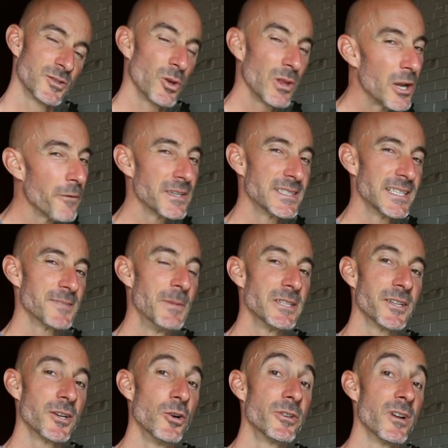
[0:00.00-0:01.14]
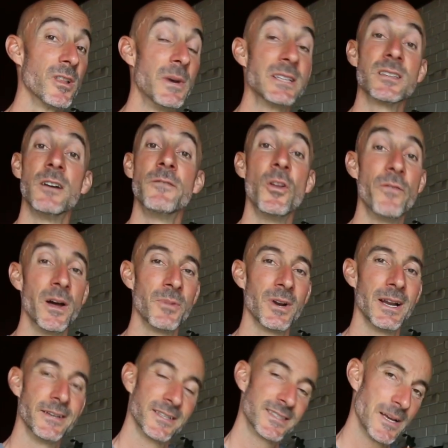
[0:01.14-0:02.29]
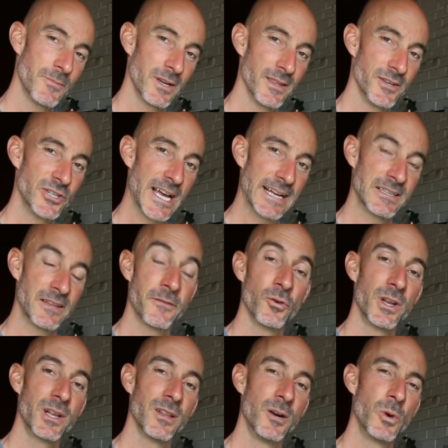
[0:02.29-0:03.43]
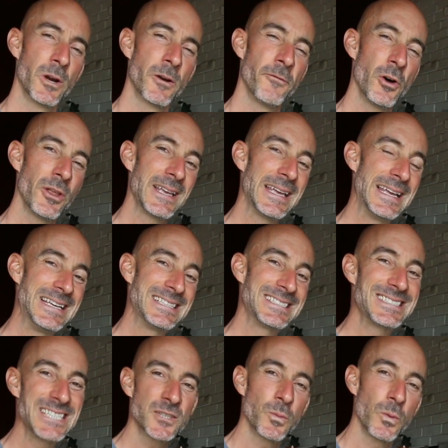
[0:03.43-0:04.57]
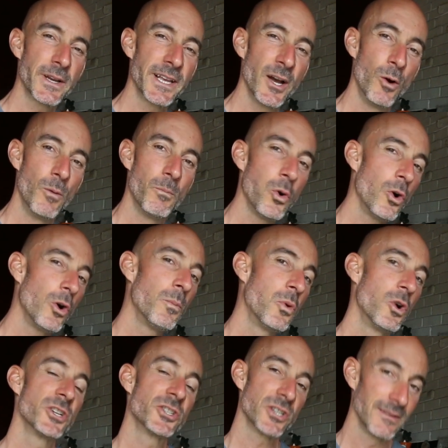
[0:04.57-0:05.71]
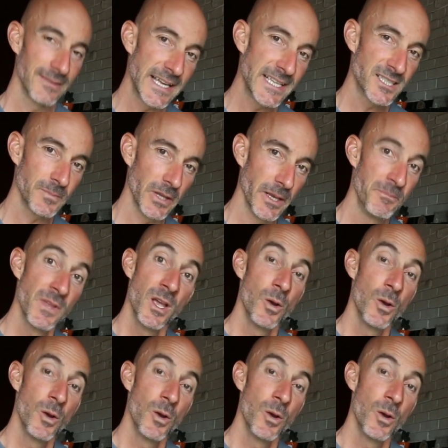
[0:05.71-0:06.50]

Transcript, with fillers: So a little over 6 months ago, during the months of November and December in the Jacked After 40 Club, we were following a 6-workout pull-push leg split,